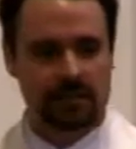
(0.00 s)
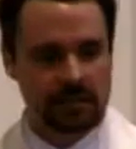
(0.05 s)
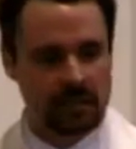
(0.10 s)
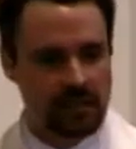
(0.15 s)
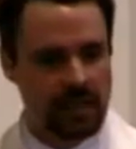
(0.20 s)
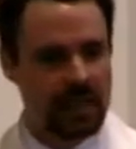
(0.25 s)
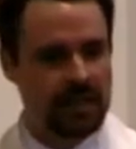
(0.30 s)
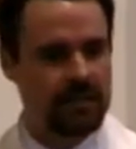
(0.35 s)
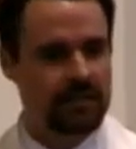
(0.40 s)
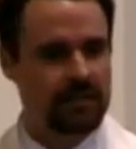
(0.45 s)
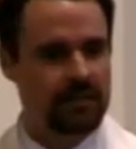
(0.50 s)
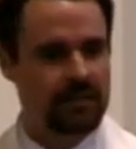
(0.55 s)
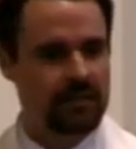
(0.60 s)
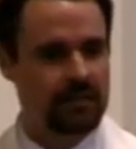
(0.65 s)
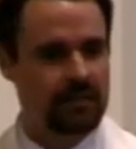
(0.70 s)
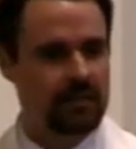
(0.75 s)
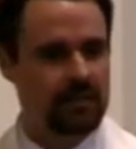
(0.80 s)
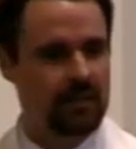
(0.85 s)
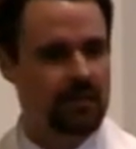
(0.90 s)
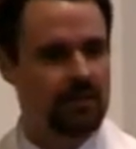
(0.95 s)
the light in
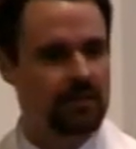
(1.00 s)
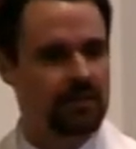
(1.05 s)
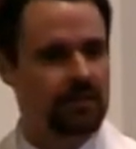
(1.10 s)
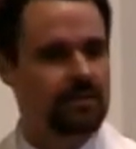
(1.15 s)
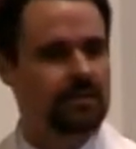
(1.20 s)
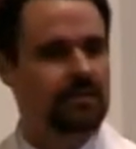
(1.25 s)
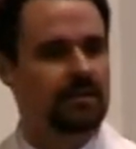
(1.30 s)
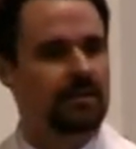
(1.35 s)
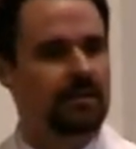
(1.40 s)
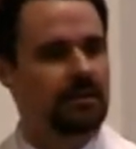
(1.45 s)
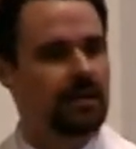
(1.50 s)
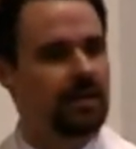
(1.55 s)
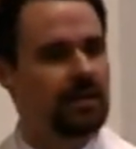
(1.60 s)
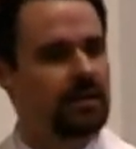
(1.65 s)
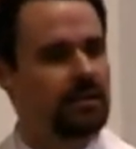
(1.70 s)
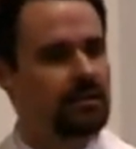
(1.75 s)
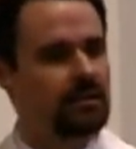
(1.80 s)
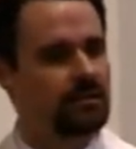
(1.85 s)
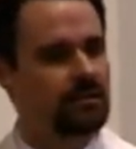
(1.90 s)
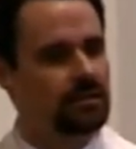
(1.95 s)
the darkness, the
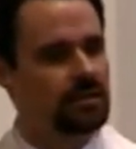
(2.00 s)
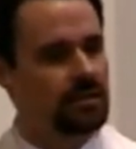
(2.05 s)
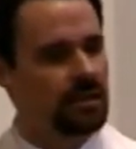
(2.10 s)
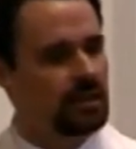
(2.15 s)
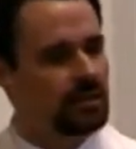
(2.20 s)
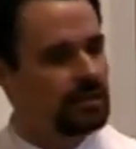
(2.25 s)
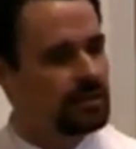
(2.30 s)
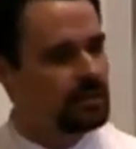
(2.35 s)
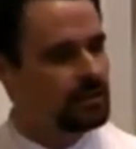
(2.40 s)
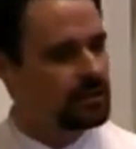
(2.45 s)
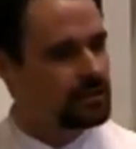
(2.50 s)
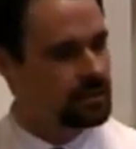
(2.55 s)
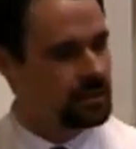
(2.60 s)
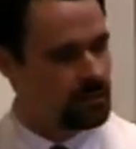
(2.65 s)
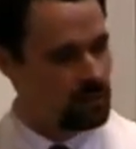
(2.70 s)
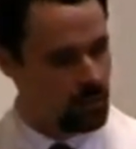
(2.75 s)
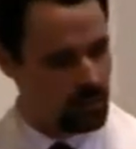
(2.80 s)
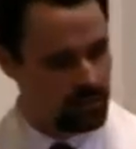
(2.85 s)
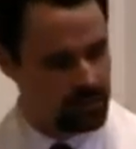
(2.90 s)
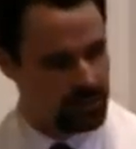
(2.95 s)
light no darkness
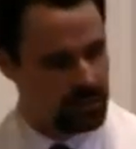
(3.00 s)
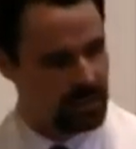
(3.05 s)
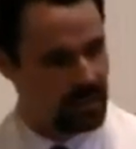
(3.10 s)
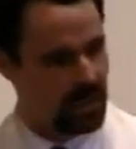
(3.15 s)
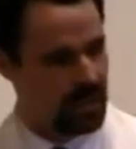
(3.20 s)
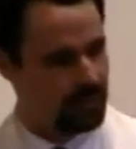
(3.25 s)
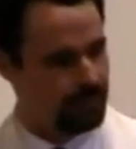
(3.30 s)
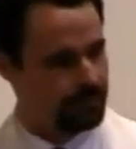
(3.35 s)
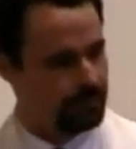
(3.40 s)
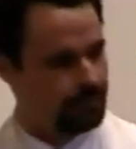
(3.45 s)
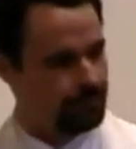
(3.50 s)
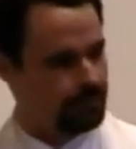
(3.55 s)
can overcome.